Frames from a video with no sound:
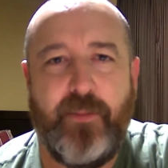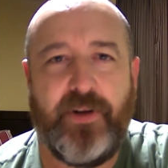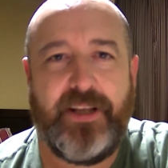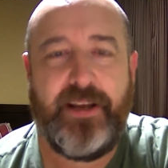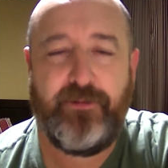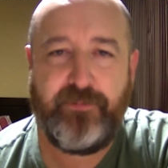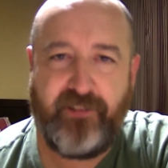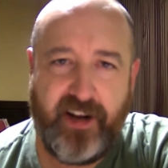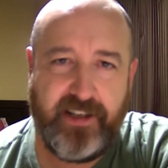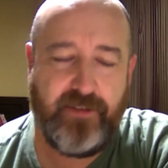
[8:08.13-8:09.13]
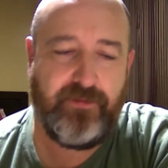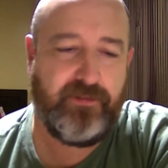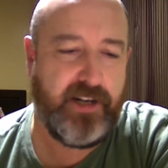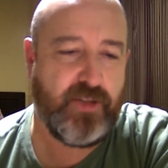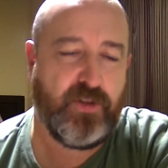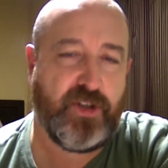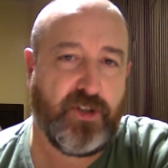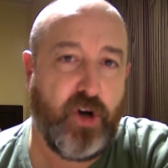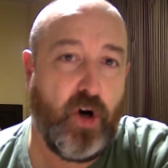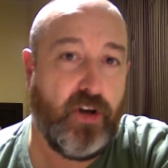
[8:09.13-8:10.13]
But if France were to
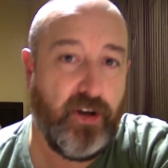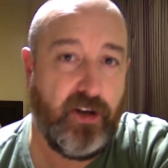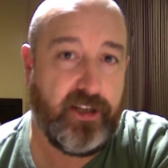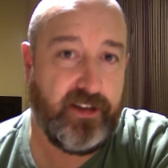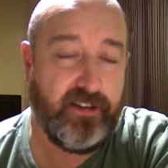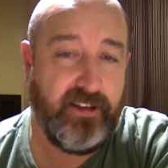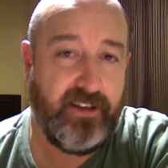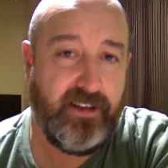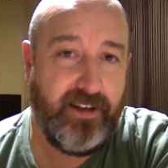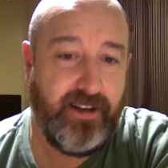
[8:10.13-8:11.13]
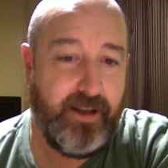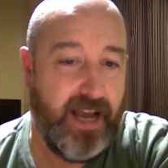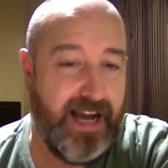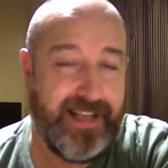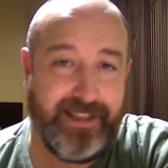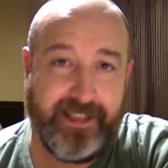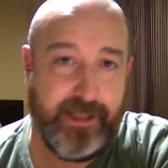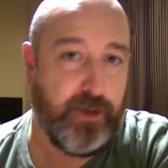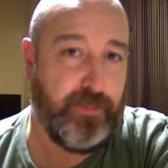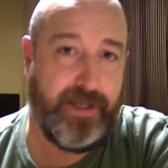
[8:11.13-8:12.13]
score earlier, I think
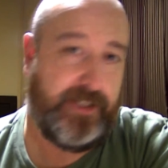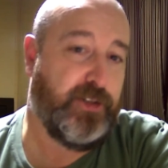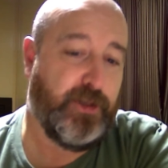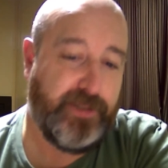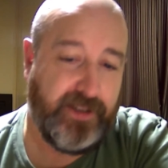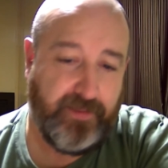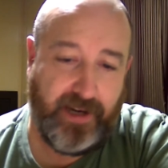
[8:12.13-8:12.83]
they could batter Germany.